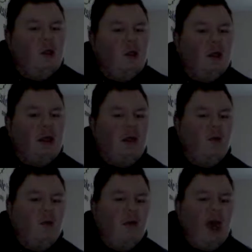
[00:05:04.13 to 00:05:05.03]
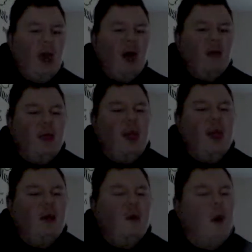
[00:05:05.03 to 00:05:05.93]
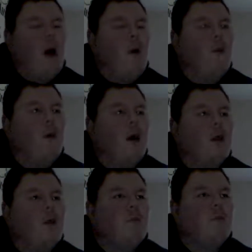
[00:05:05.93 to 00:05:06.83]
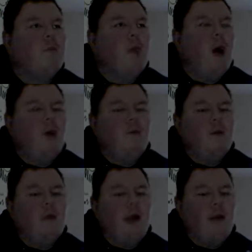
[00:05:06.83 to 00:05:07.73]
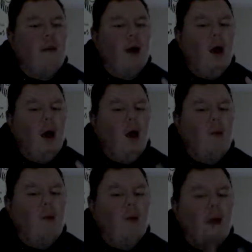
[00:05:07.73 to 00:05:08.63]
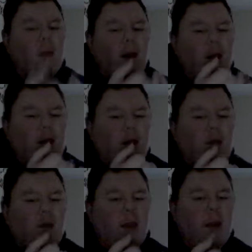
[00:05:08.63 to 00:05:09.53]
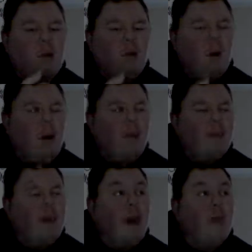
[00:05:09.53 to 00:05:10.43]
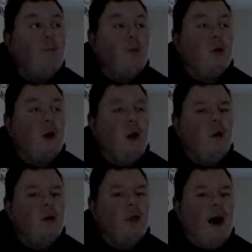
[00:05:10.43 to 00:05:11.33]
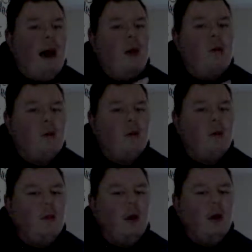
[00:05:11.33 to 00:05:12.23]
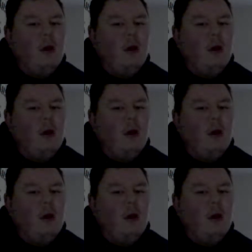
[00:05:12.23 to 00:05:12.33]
3 channels. Then go and watch Opus Timer History Channel. Then go was Arias.